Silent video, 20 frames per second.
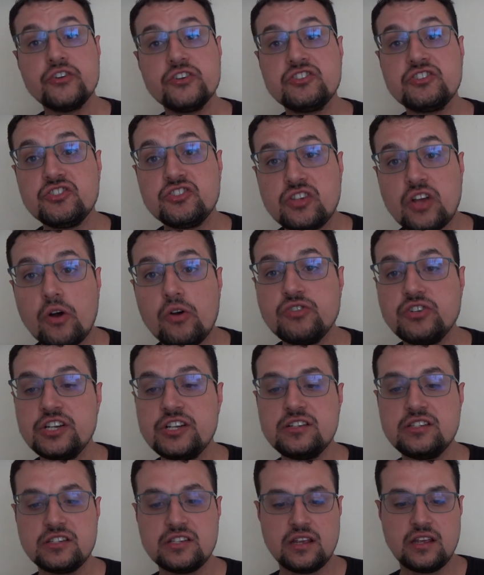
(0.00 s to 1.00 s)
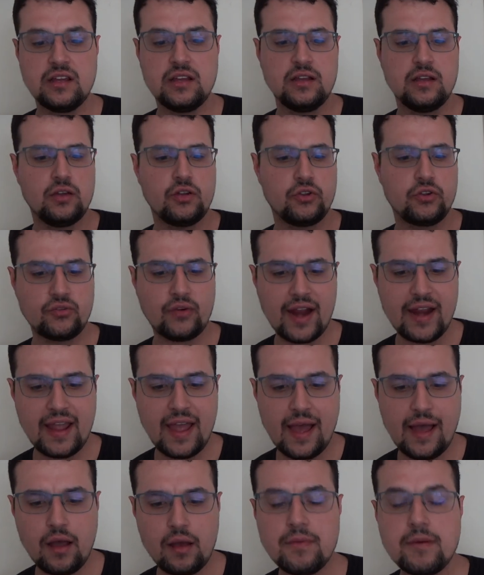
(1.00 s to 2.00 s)
Christian Soldiers.
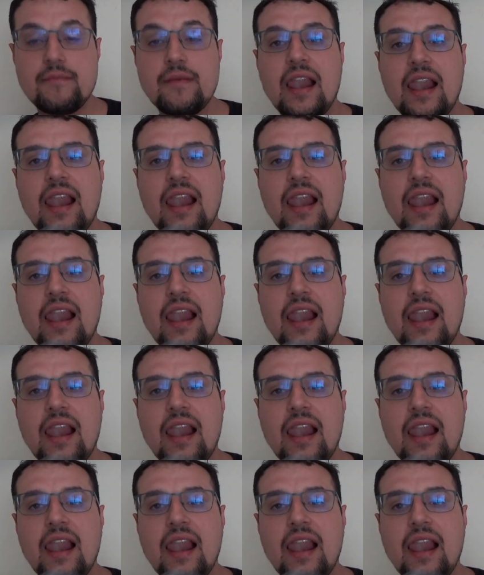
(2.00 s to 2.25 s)
Great album.